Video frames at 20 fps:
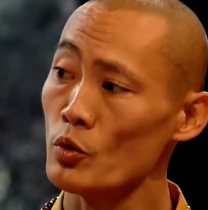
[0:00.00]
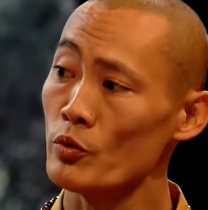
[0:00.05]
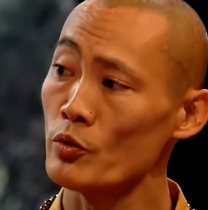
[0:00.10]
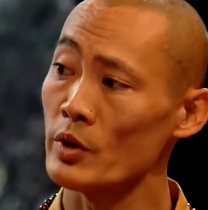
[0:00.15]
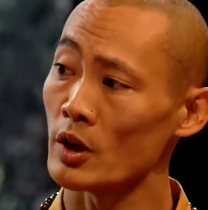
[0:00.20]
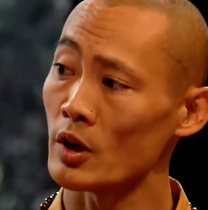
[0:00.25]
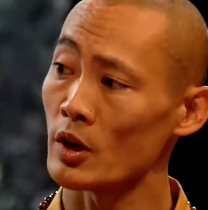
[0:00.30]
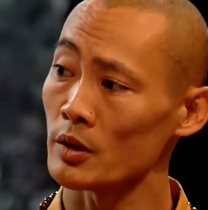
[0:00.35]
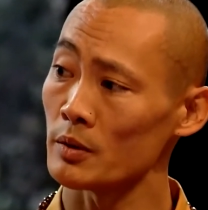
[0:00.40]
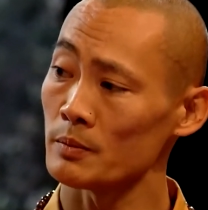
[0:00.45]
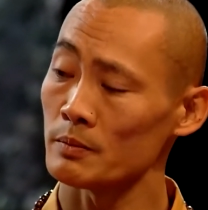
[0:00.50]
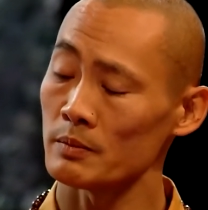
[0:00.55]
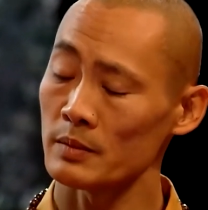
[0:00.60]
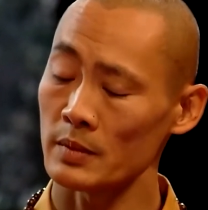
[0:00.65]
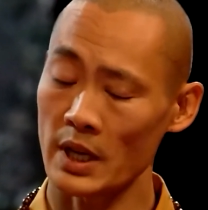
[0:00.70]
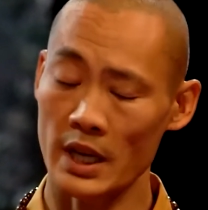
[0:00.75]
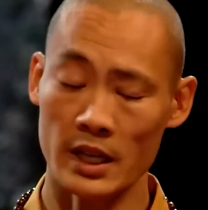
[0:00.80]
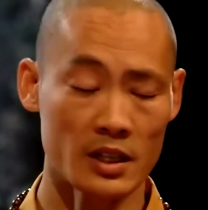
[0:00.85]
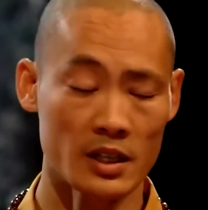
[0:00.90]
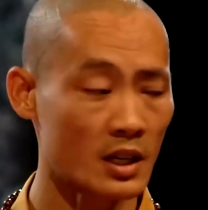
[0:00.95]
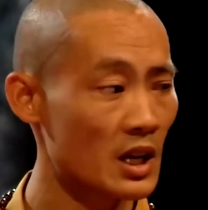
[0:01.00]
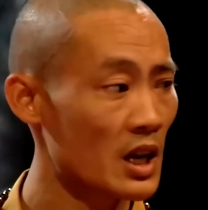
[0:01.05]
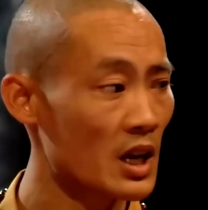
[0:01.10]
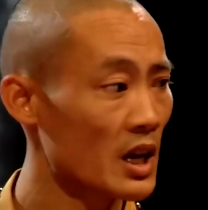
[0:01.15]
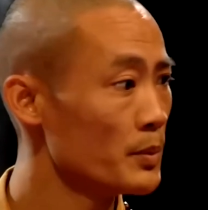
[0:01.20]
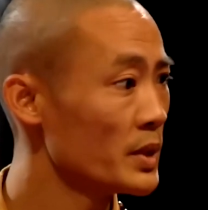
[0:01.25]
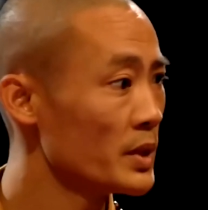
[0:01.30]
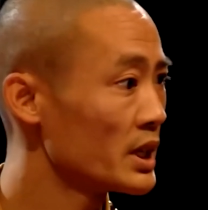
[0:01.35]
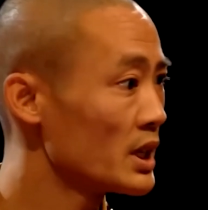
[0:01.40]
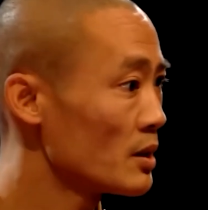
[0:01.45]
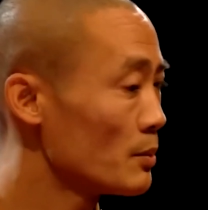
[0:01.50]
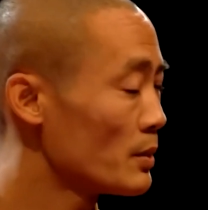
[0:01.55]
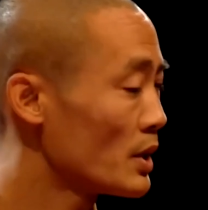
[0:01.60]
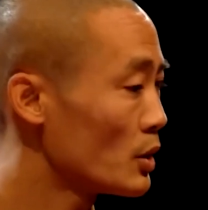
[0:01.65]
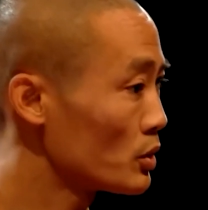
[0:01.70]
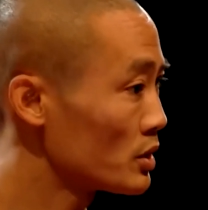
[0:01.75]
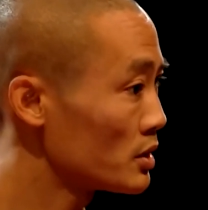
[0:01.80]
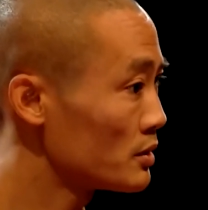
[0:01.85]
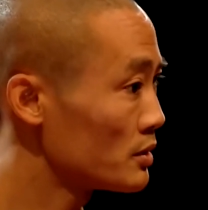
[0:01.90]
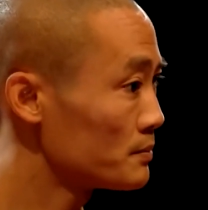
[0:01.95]
moving on and climbing that
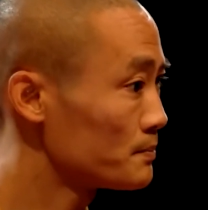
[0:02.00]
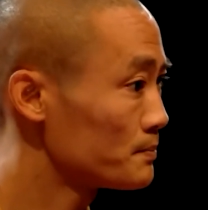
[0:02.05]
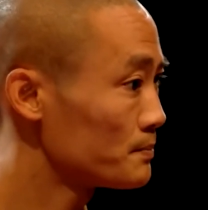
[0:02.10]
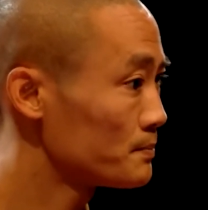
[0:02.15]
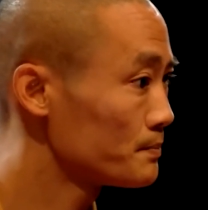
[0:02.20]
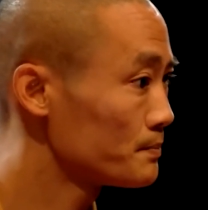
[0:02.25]
mountain.